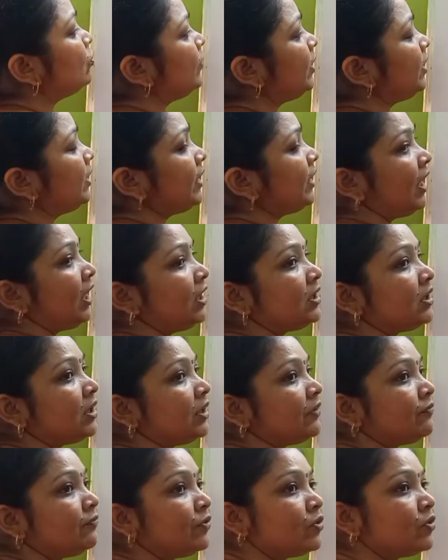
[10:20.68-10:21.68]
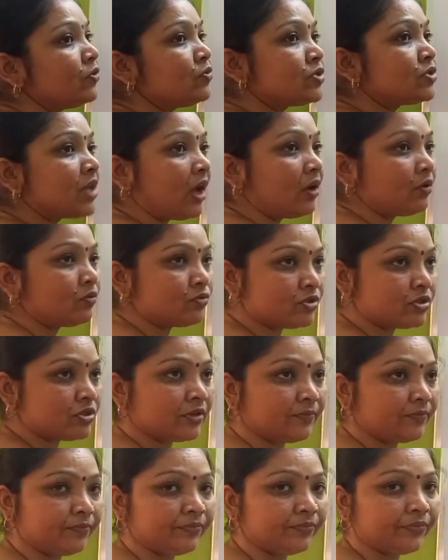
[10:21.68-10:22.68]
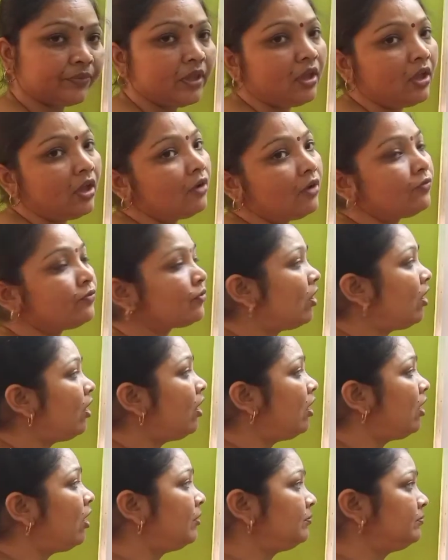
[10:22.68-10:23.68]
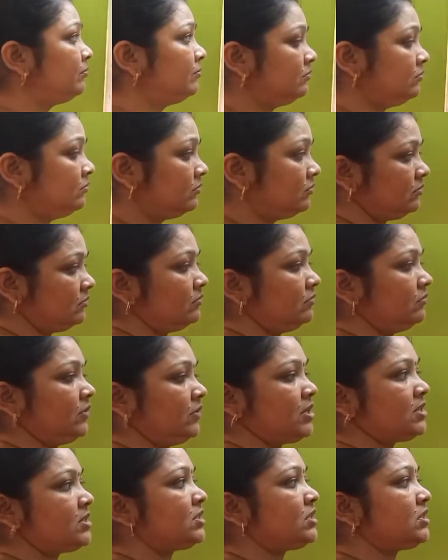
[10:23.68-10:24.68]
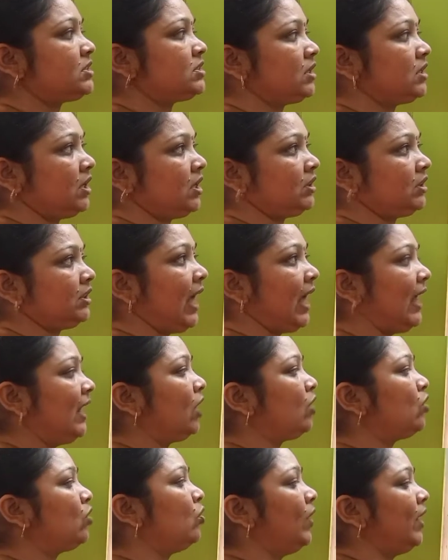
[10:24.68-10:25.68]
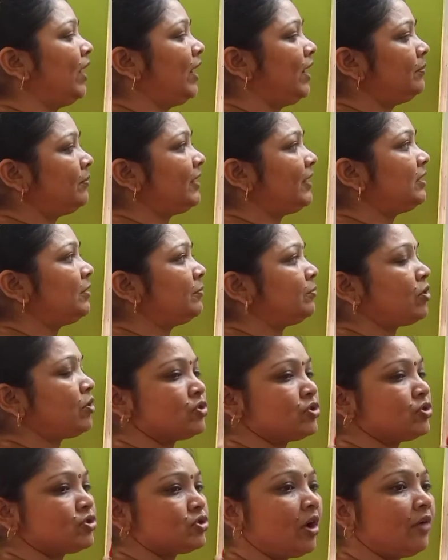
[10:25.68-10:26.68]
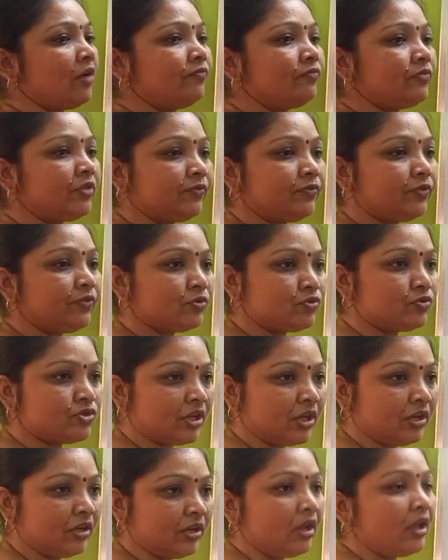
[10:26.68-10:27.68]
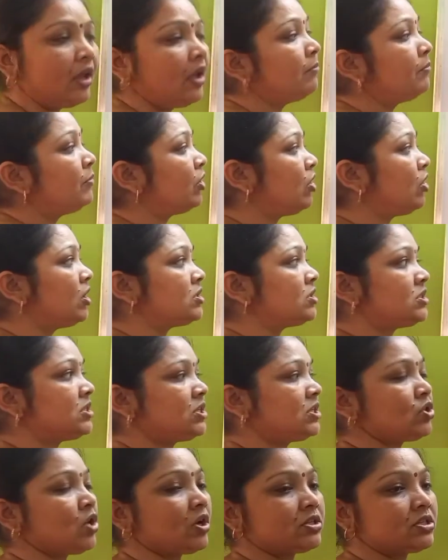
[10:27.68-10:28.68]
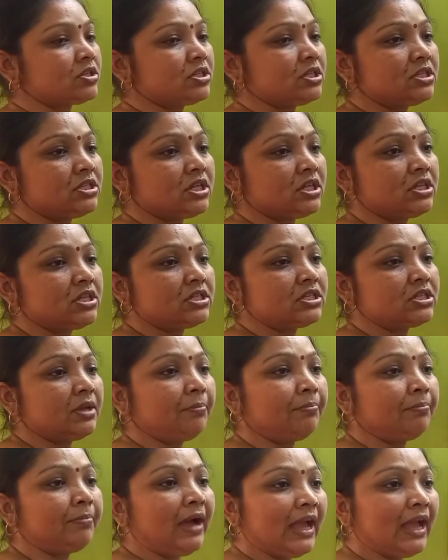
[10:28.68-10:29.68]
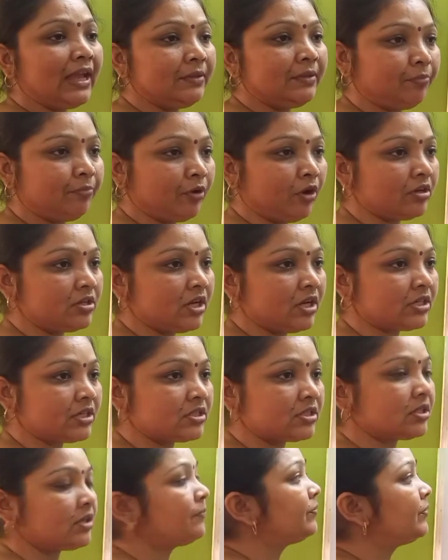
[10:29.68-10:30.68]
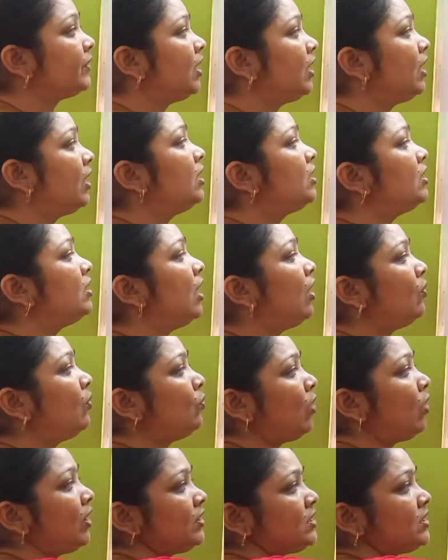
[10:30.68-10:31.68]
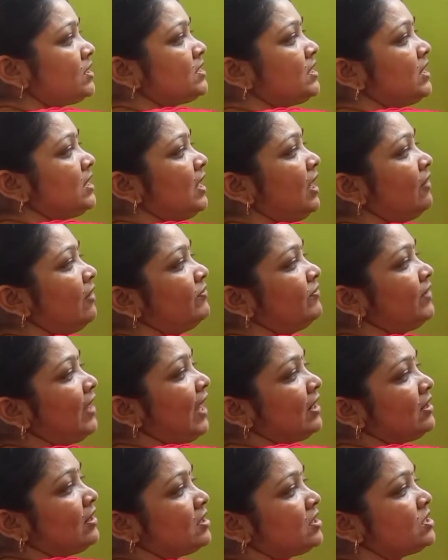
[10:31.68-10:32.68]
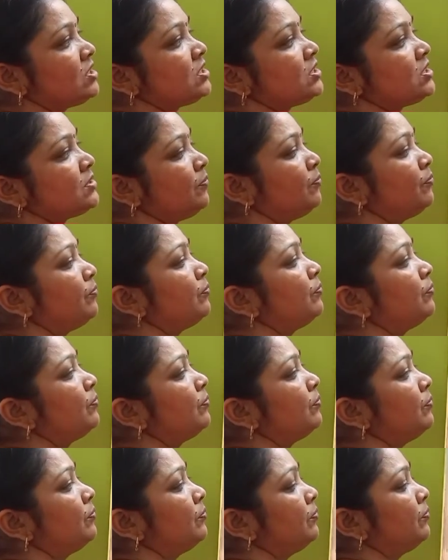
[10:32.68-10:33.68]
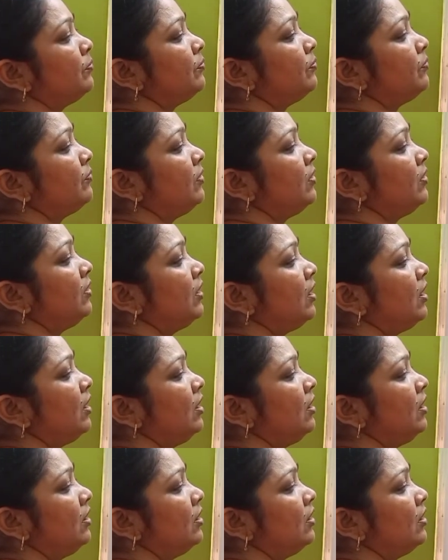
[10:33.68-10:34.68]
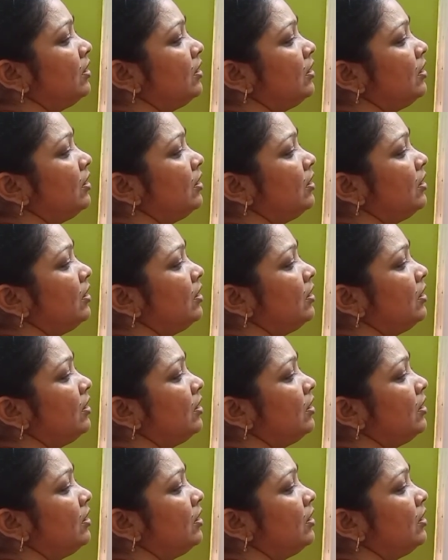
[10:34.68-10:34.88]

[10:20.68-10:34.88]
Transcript: will get diffused out from this thylakoid by the process of diffusion, because this oxygen is the byproduct. Now what is left? That is the